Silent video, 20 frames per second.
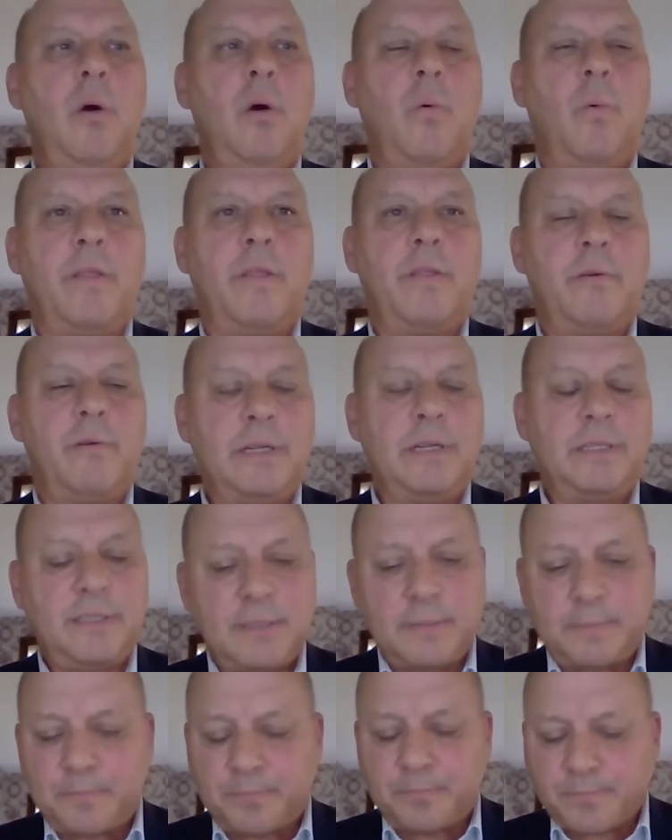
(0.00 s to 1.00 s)
whether
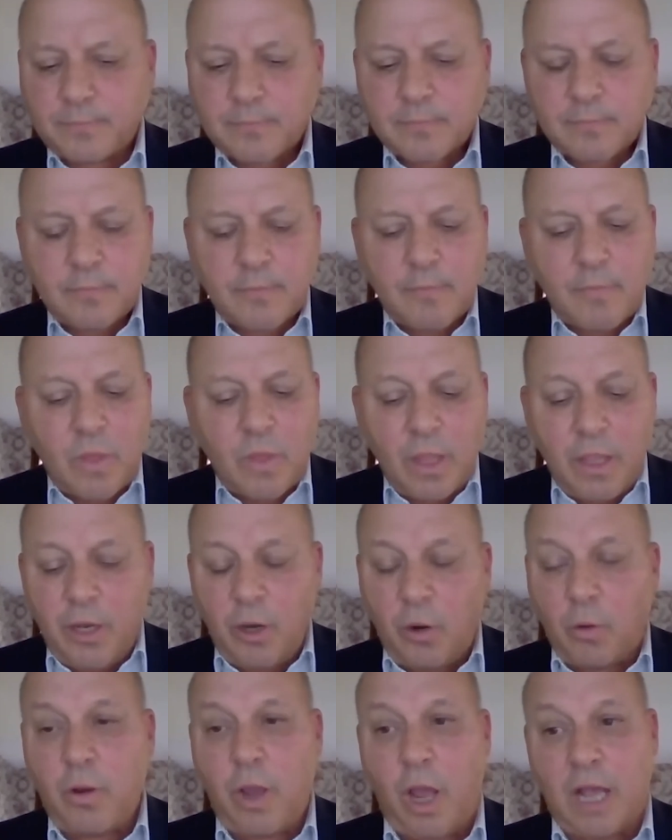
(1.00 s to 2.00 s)
it's
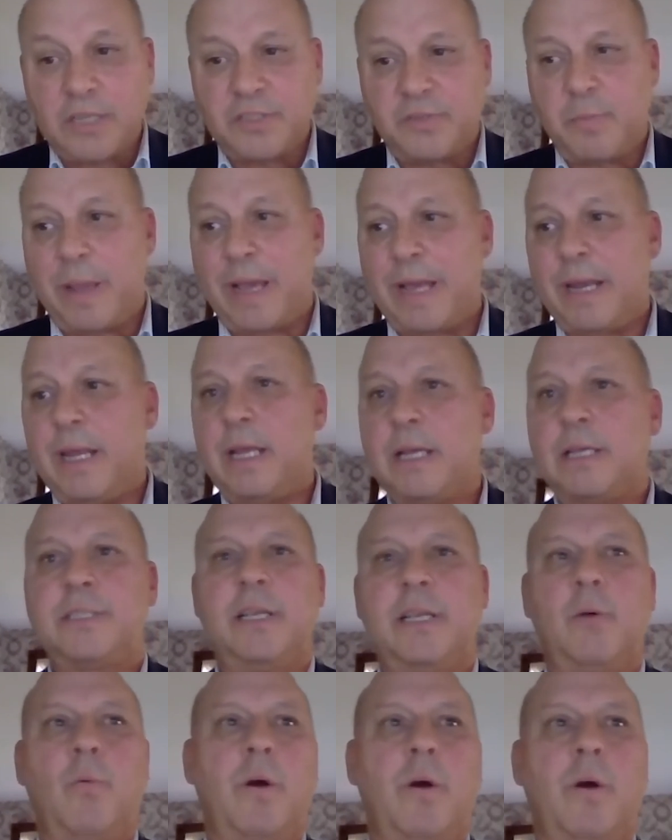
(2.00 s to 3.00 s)

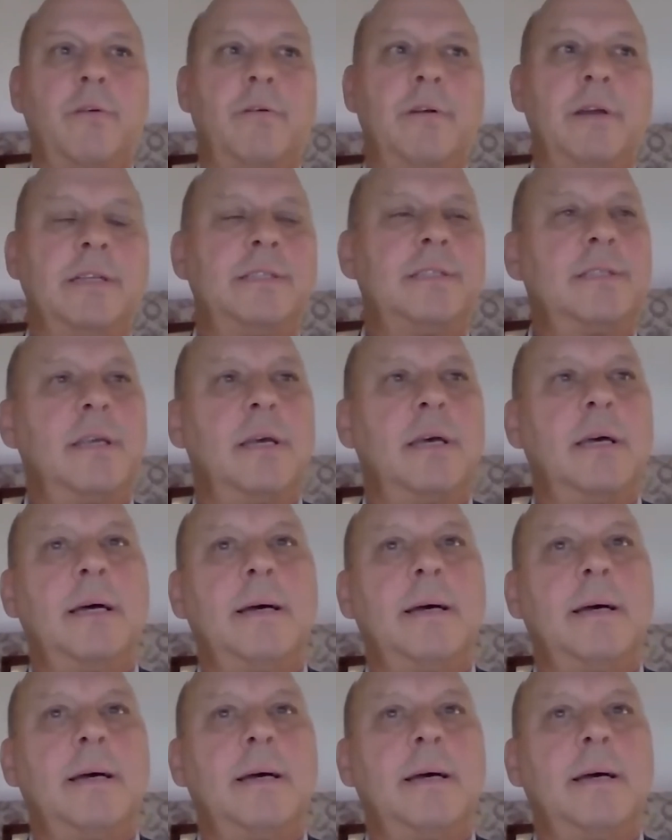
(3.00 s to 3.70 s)
cosmetics, whether it's